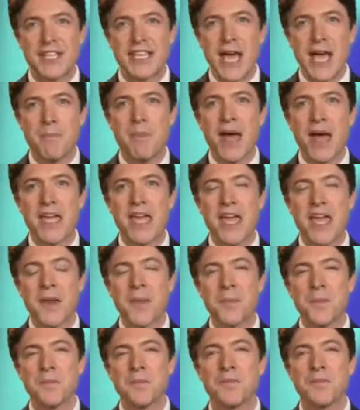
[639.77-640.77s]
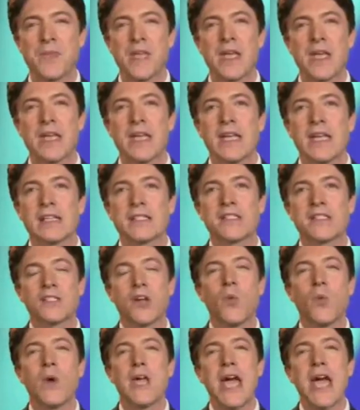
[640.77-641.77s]
to get back in.
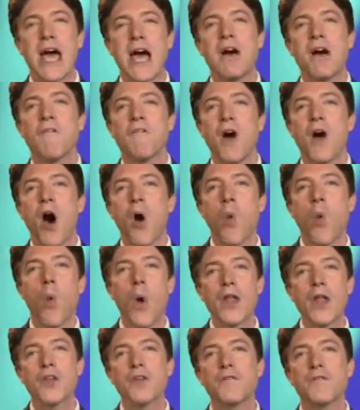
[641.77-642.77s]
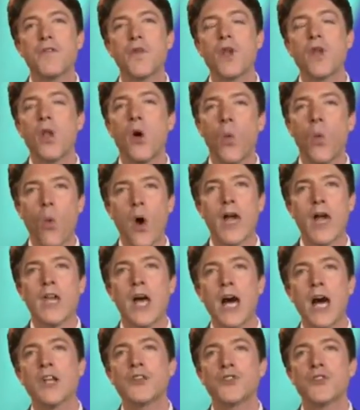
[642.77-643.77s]
So we have a wonderful
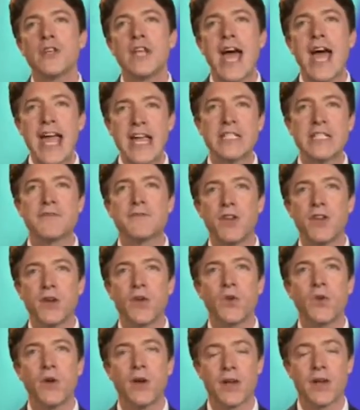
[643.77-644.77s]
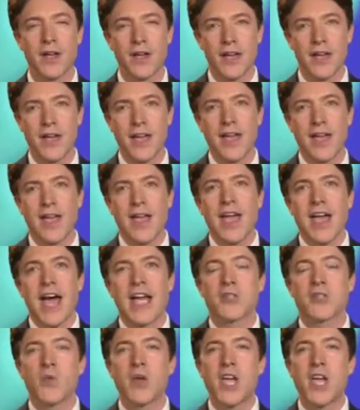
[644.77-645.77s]
108 of you.
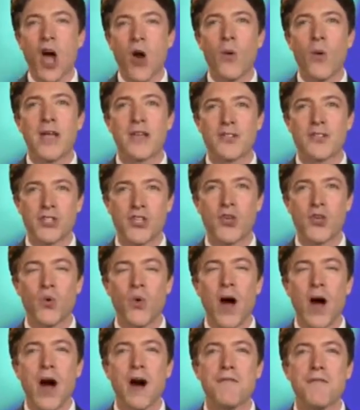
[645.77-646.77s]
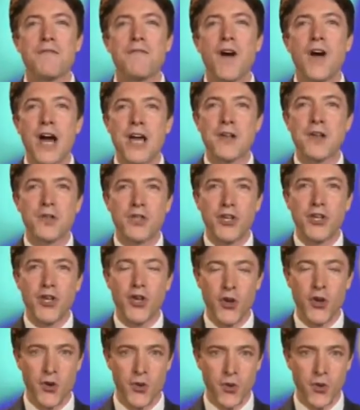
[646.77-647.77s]
As we go into our final
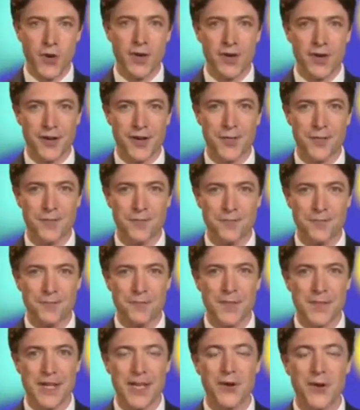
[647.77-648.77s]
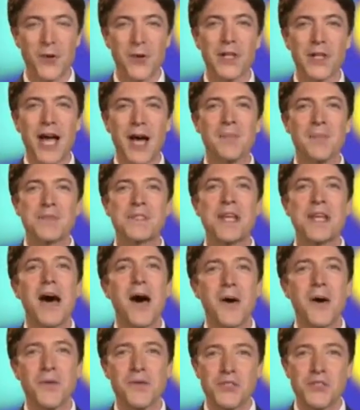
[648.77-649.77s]
cue, it all comes
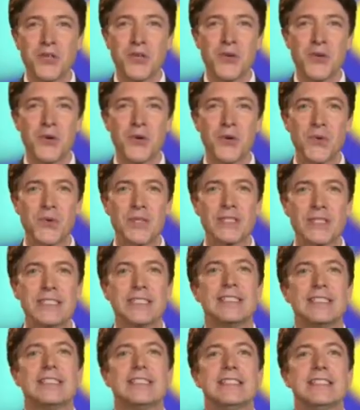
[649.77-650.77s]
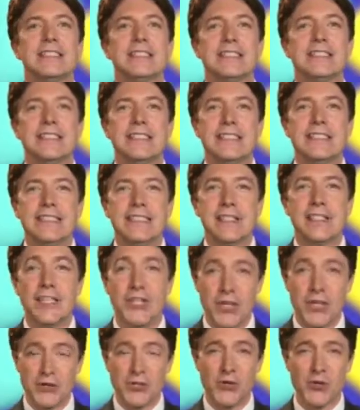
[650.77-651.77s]
down to
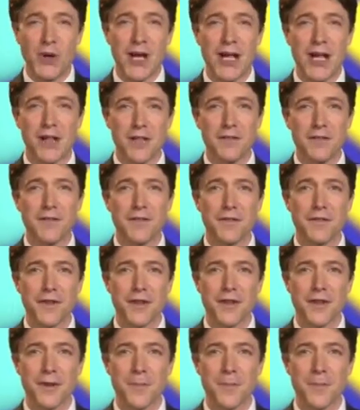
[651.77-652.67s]
Q12.